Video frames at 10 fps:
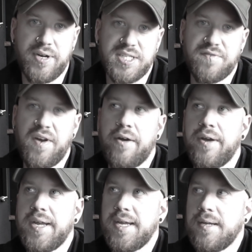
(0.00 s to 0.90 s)
It's
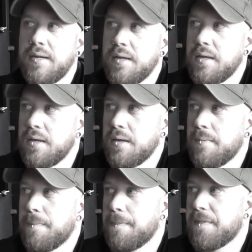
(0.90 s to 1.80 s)
very
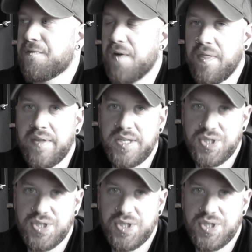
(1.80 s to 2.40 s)
friendly